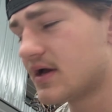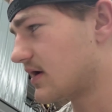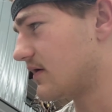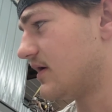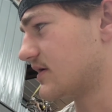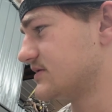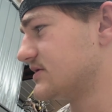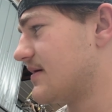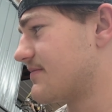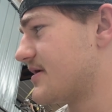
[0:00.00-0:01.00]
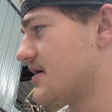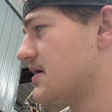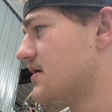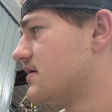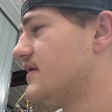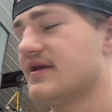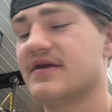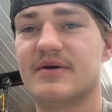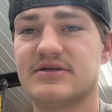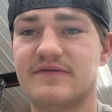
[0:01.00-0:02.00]
Cut along the top there, and then
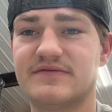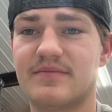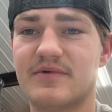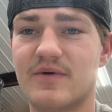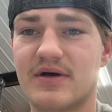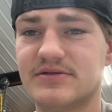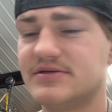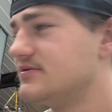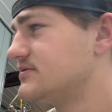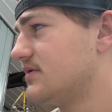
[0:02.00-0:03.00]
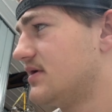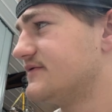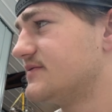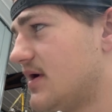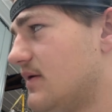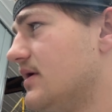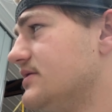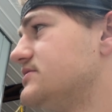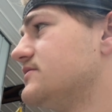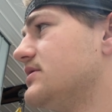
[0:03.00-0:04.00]
give myself something to weld to, so I'll have spot
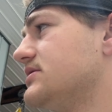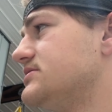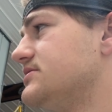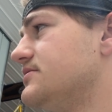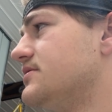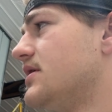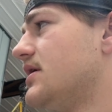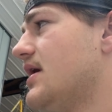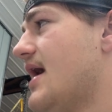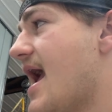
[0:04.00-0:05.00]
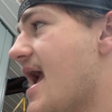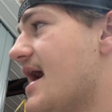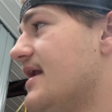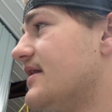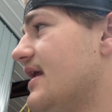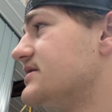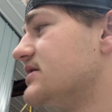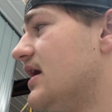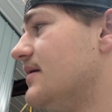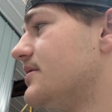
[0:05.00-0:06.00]
welds to weld to, and that
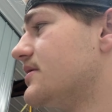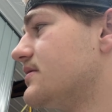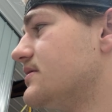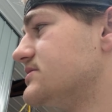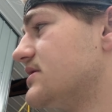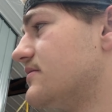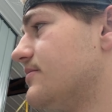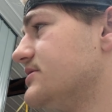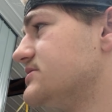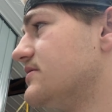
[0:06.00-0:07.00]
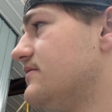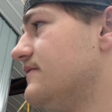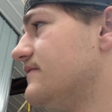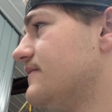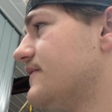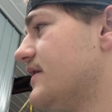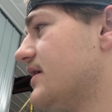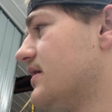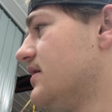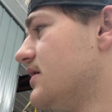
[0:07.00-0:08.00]
top, instead of replacing the whole thing.